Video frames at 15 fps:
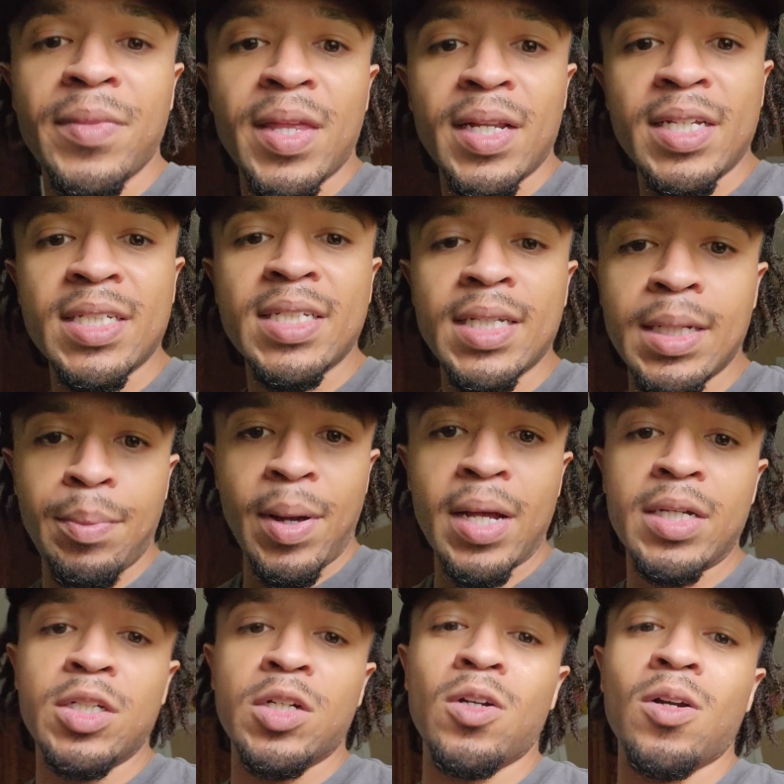Just in the past
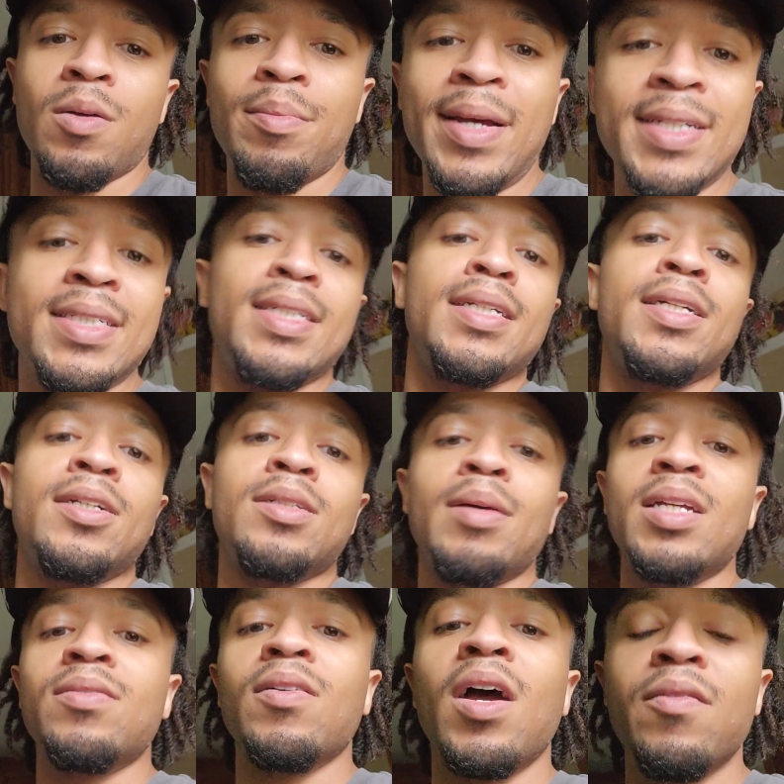year, past 10 years,
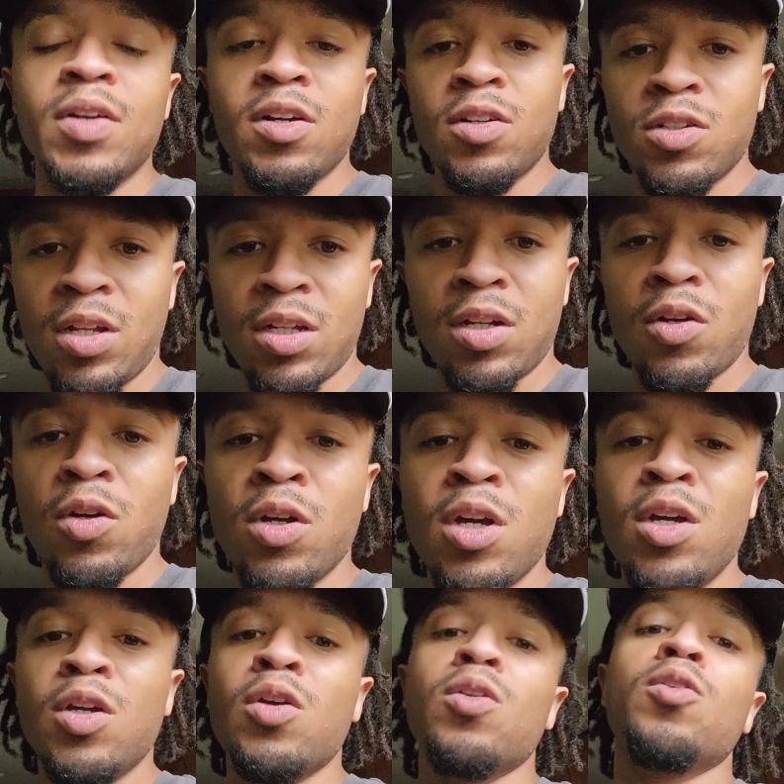past 5 years, like you're
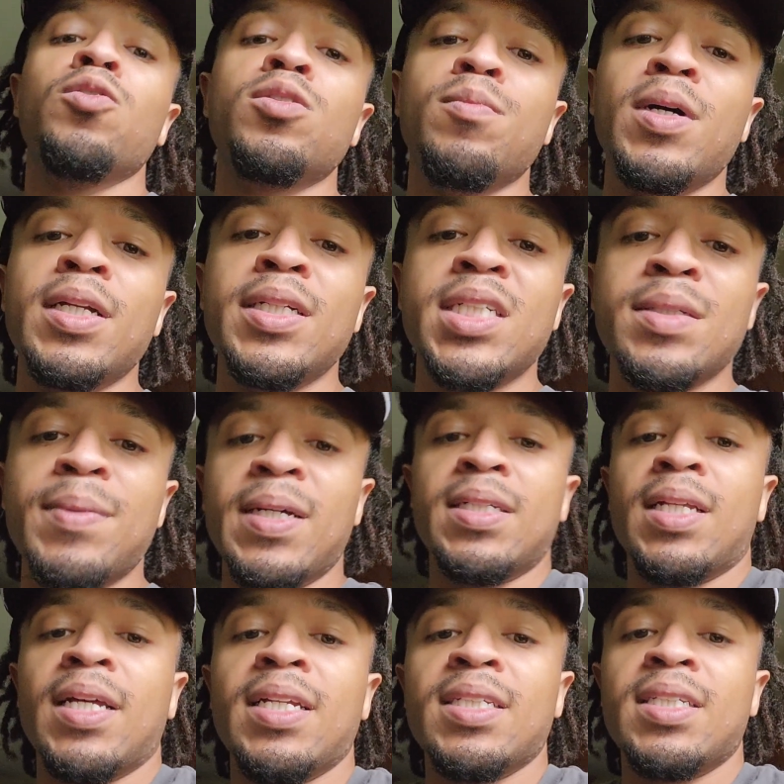losing money just by letting it